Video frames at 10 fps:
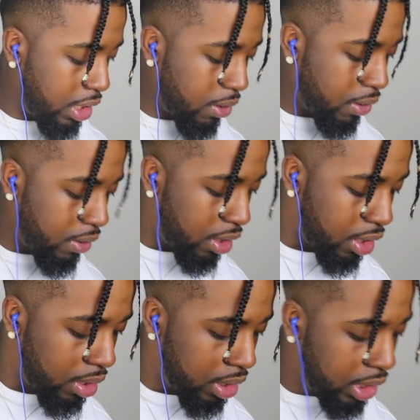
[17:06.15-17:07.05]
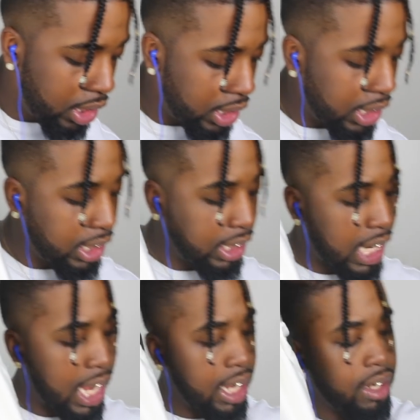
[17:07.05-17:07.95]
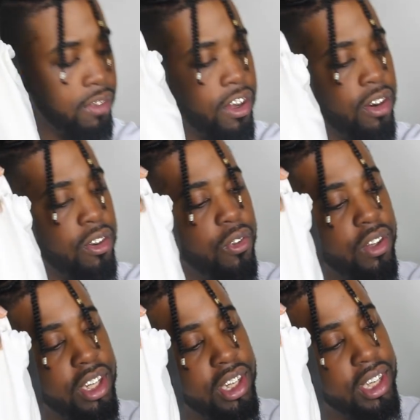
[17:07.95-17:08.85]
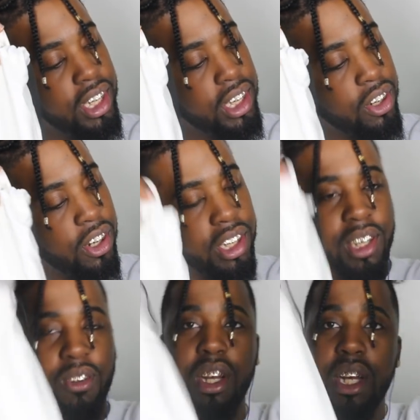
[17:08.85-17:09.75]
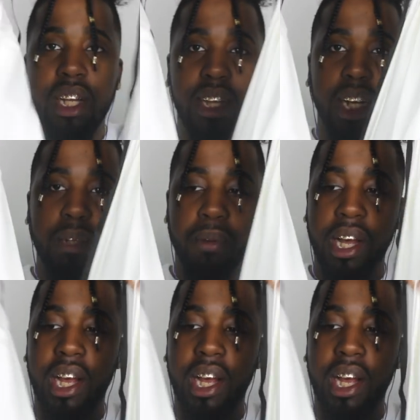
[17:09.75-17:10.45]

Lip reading: little sock, well, I don't know what these things cost, little dust